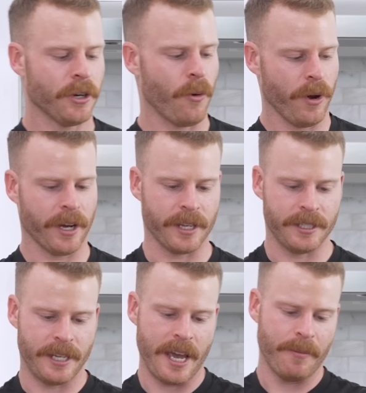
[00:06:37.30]
don't want to
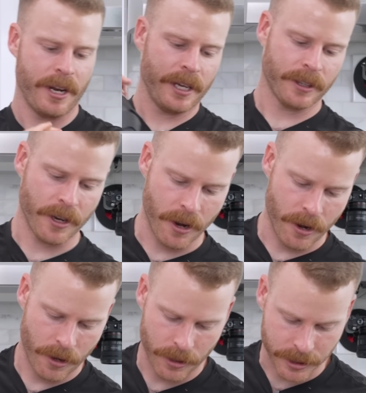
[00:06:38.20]
contaminate
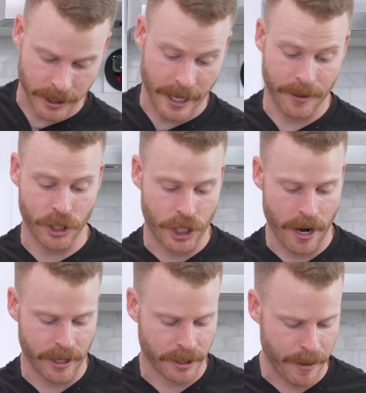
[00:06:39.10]
those. And then the
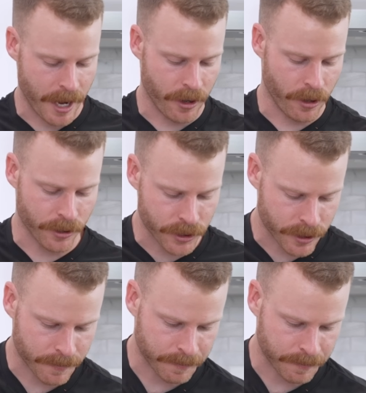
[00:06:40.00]
cherry tomatoes.